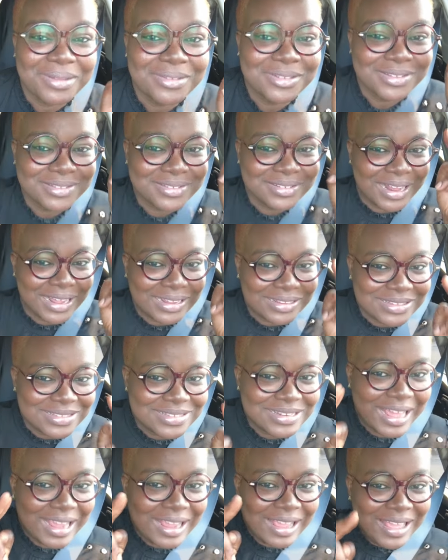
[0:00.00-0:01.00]
I'll just do like
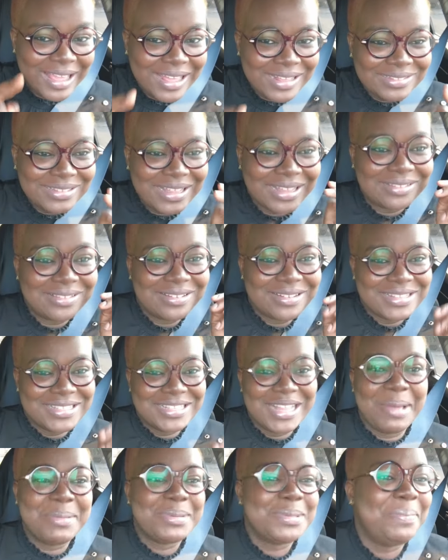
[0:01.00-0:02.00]
this. Like, take 3
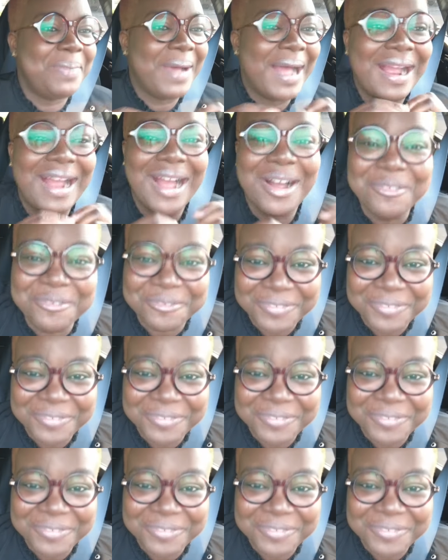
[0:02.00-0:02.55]
steps back and